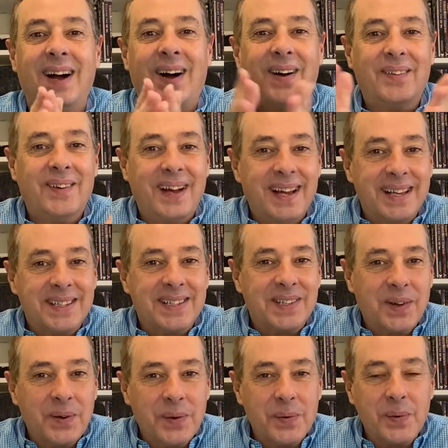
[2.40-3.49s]
All right,
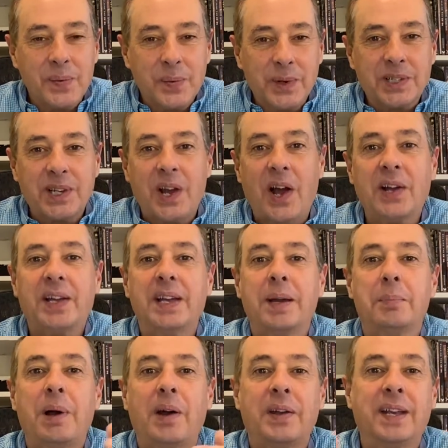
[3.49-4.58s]
so we're talking
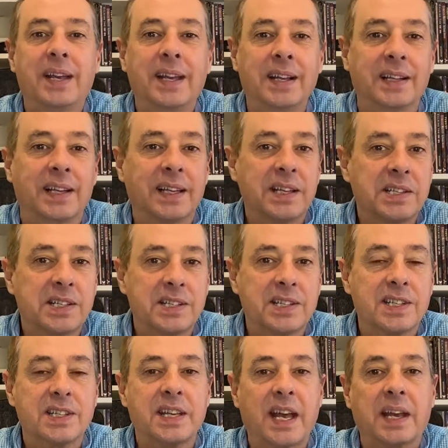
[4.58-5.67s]
about healing. This is
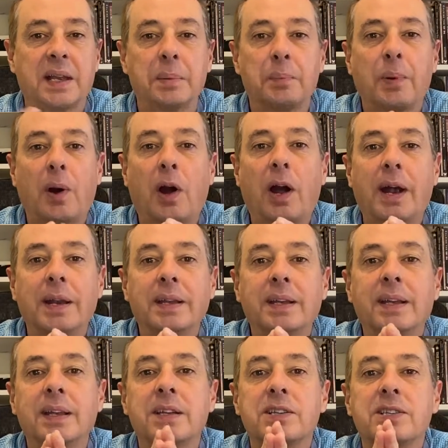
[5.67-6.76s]
the second part
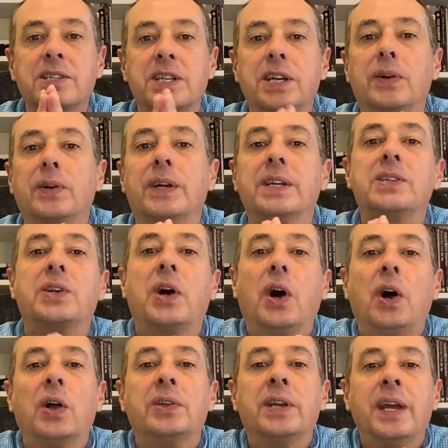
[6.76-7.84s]
in a series
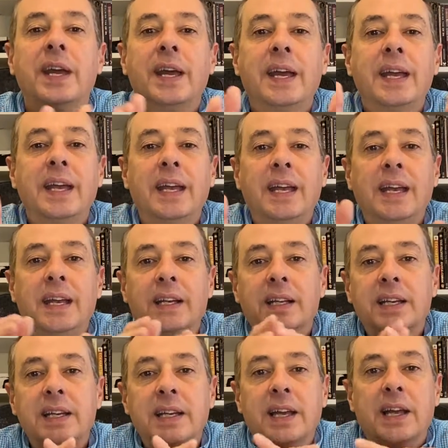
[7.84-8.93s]
called
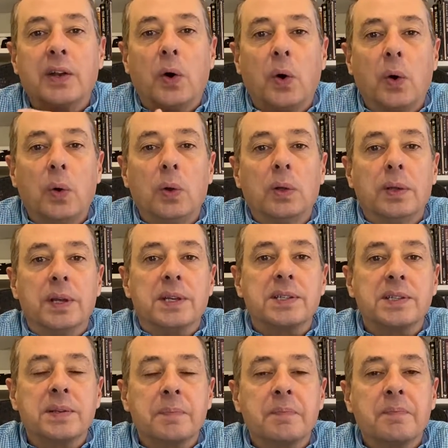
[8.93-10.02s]
Healing and
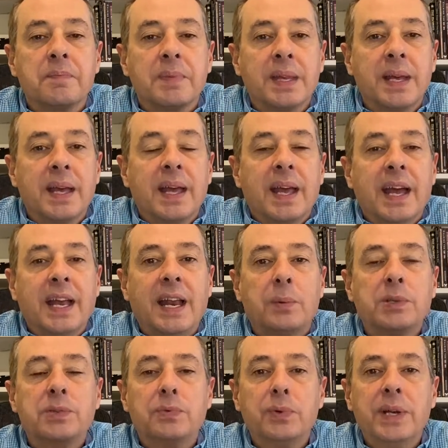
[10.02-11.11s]
Wholeness. And I
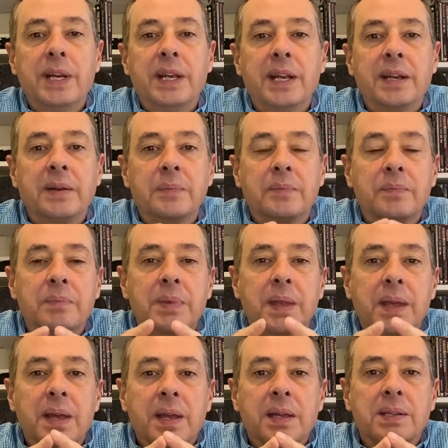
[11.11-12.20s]
was reading
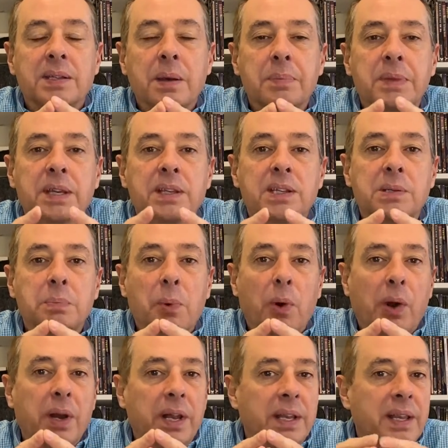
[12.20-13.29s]
something this
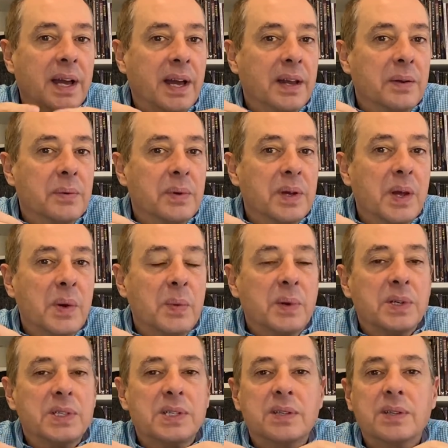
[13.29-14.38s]
morning that
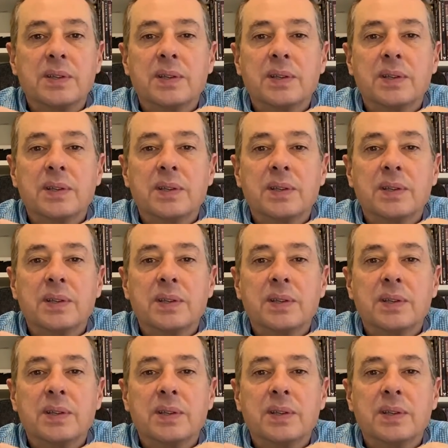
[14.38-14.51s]
was